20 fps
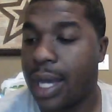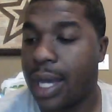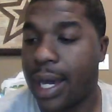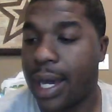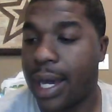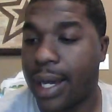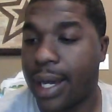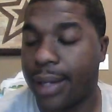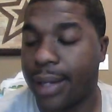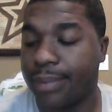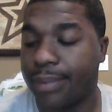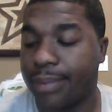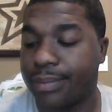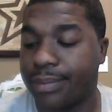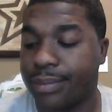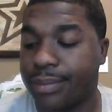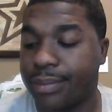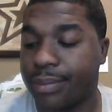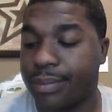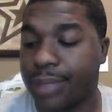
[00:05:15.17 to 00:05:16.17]
Um,
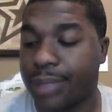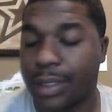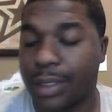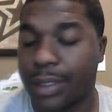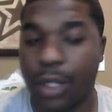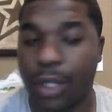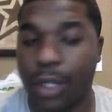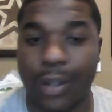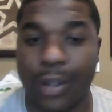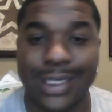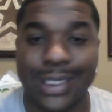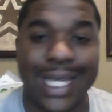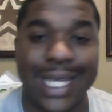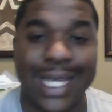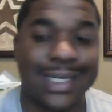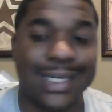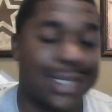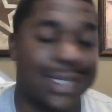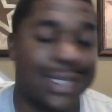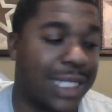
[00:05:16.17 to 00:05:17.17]
but you know, in
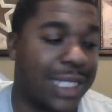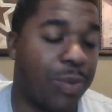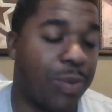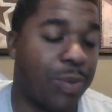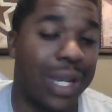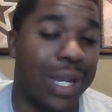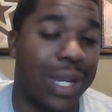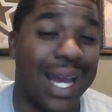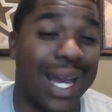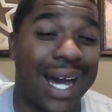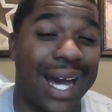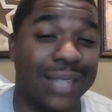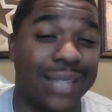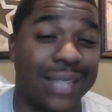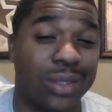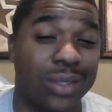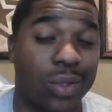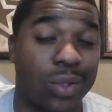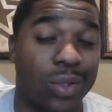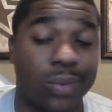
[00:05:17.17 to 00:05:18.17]
Texas, that's pretty hot,
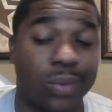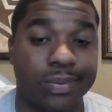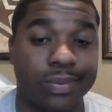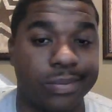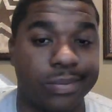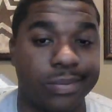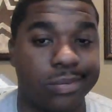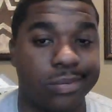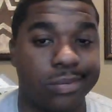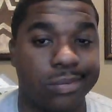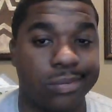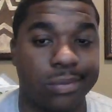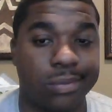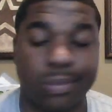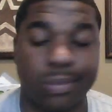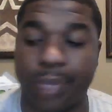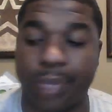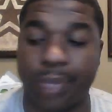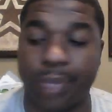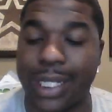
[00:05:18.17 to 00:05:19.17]
so
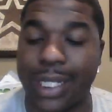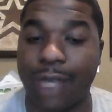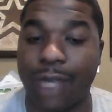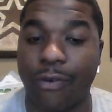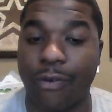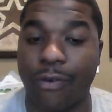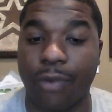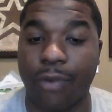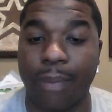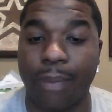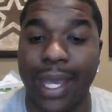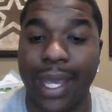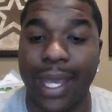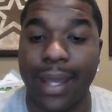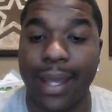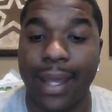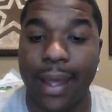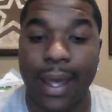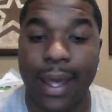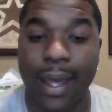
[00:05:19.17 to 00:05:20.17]
a bit different for
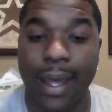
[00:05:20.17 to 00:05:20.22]
me.